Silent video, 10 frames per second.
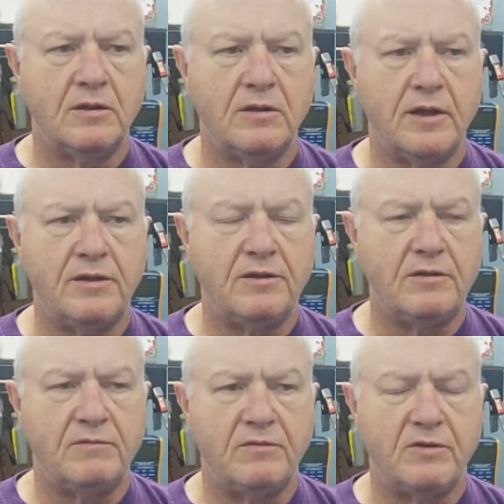
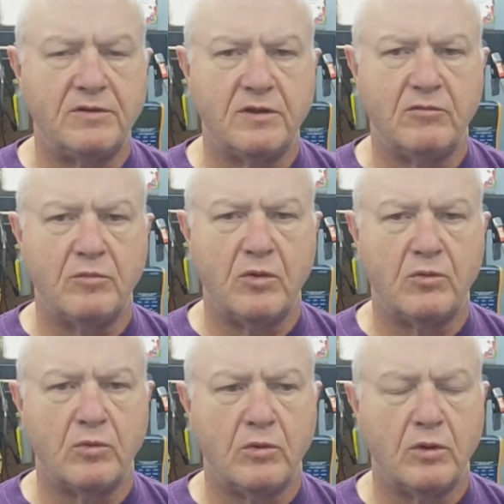1957
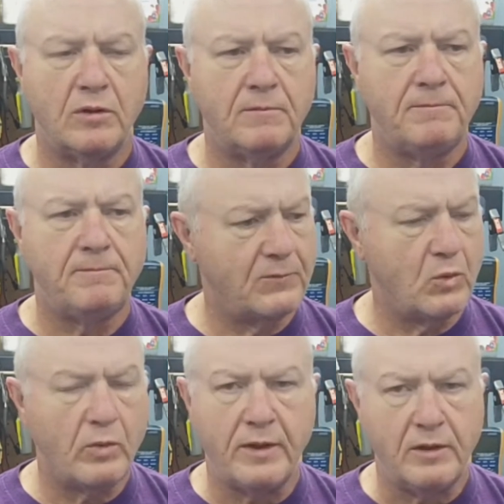Motorola
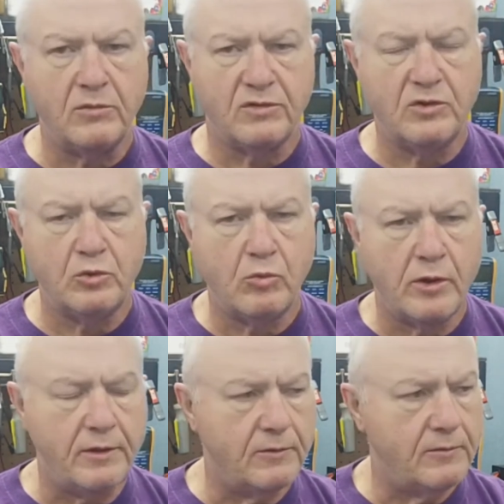radio. It's a tube
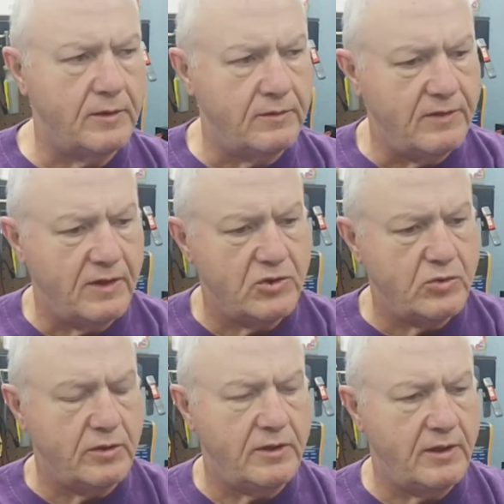radio. It's
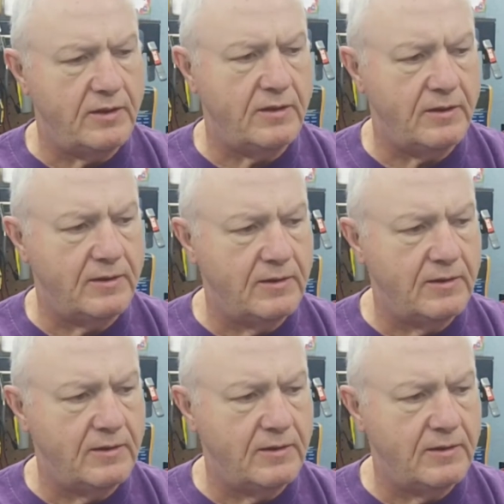actually a